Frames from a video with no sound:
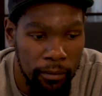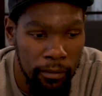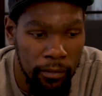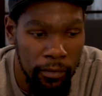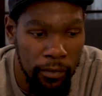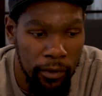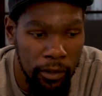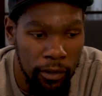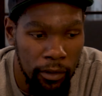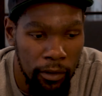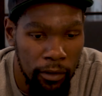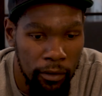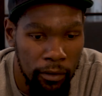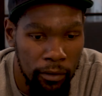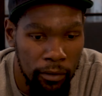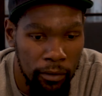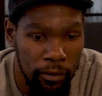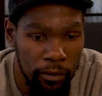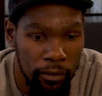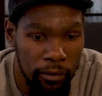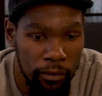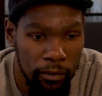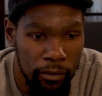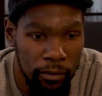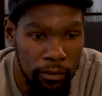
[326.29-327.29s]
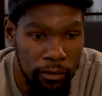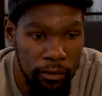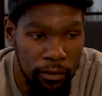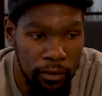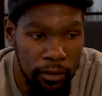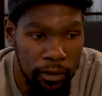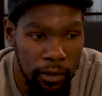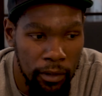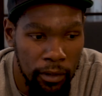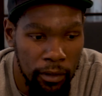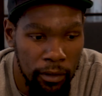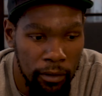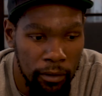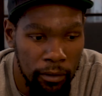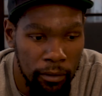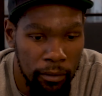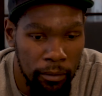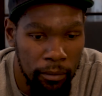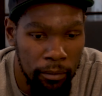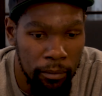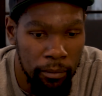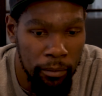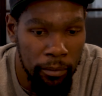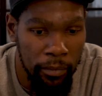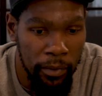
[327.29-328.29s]
you know,
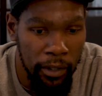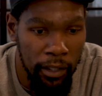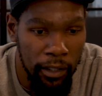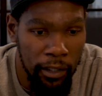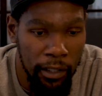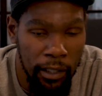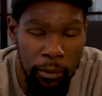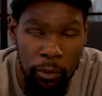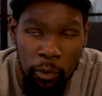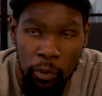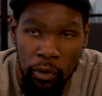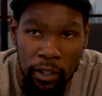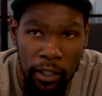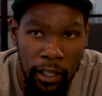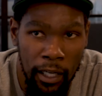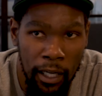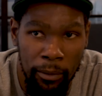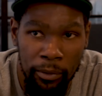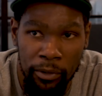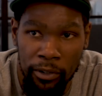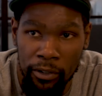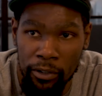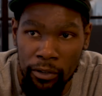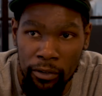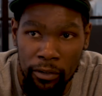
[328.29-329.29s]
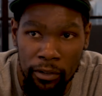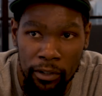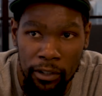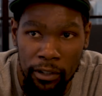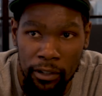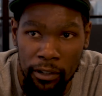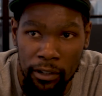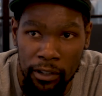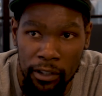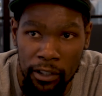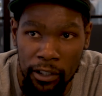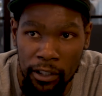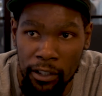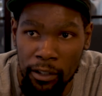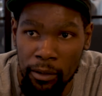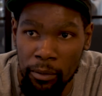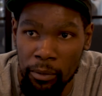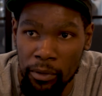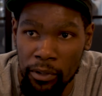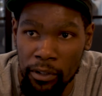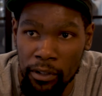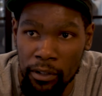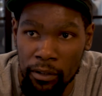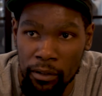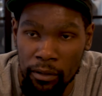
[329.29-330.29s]
being number one options on these
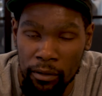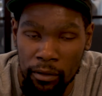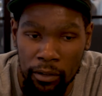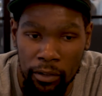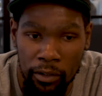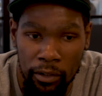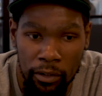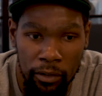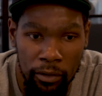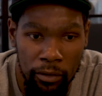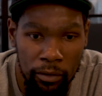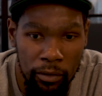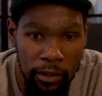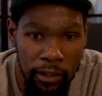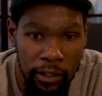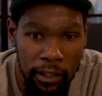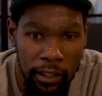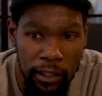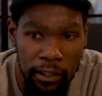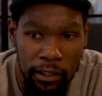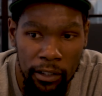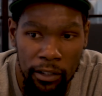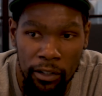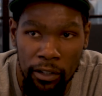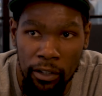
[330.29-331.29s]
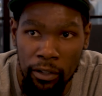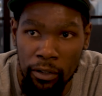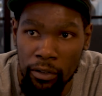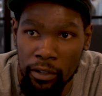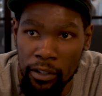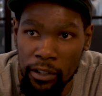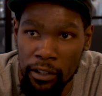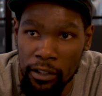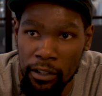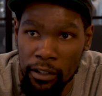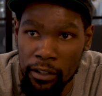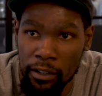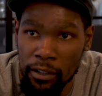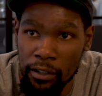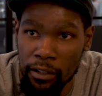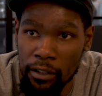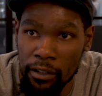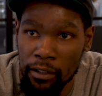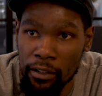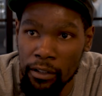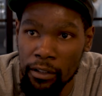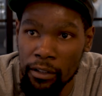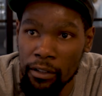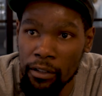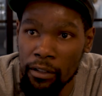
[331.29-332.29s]
teams, and you know, you look at the Jokic's
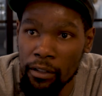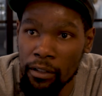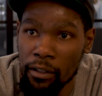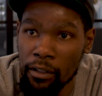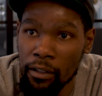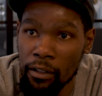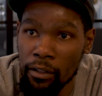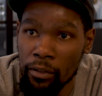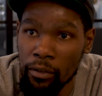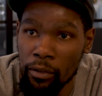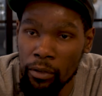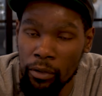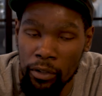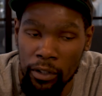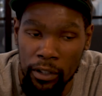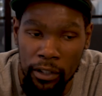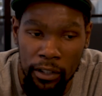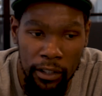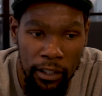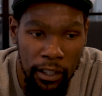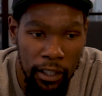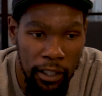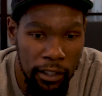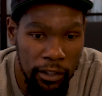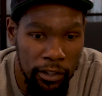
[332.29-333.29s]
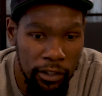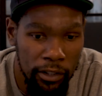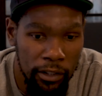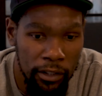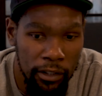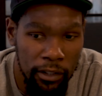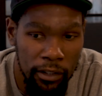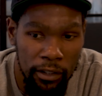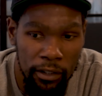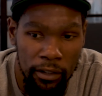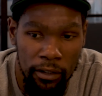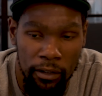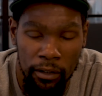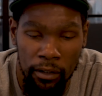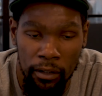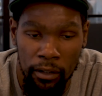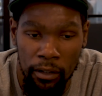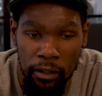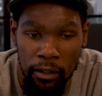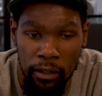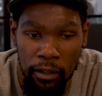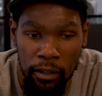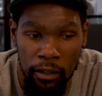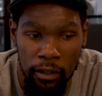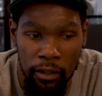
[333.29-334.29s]
and you know, Luka Doncic, and
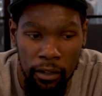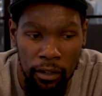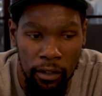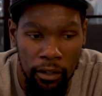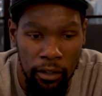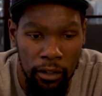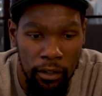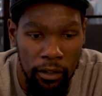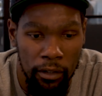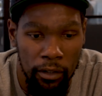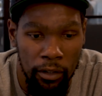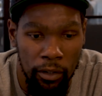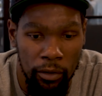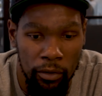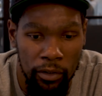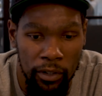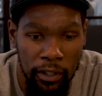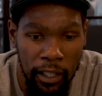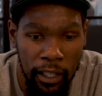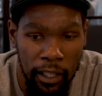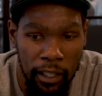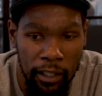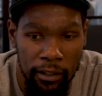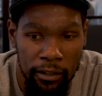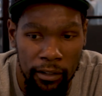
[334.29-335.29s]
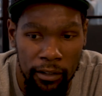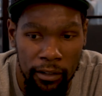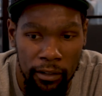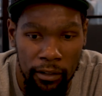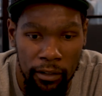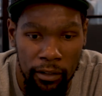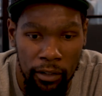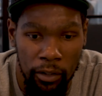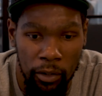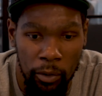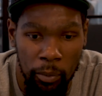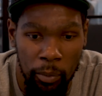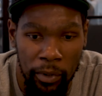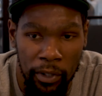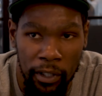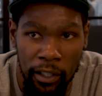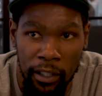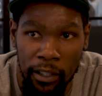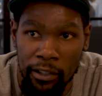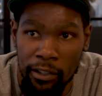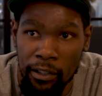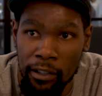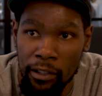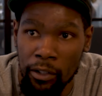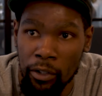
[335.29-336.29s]
those guys, you know,
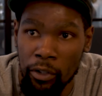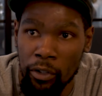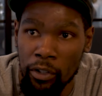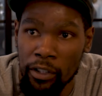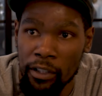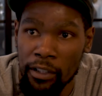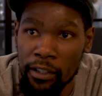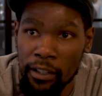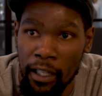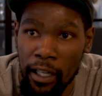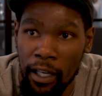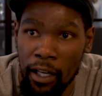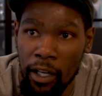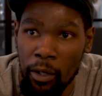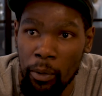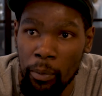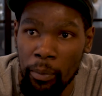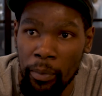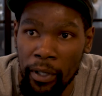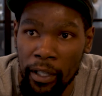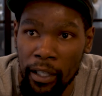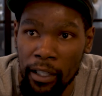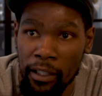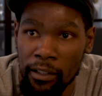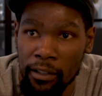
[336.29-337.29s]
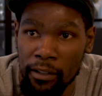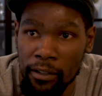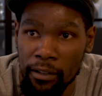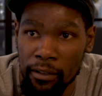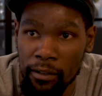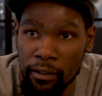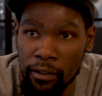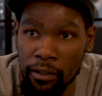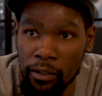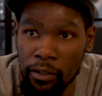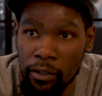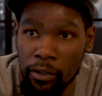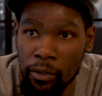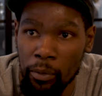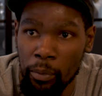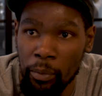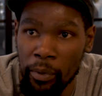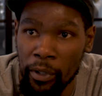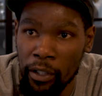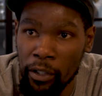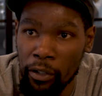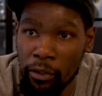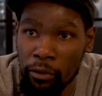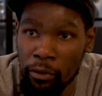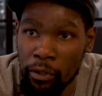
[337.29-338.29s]
play a slower style, pace, you know,
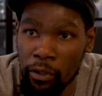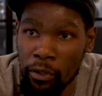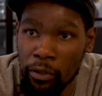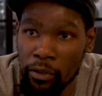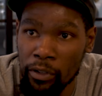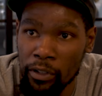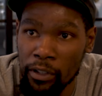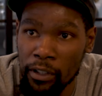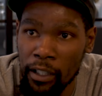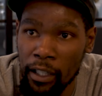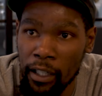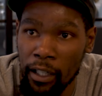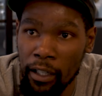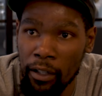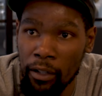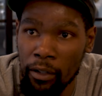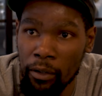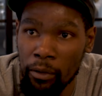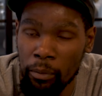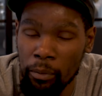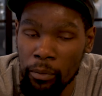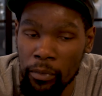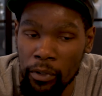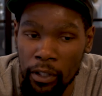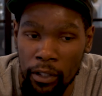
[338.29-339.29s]
pick and roll style.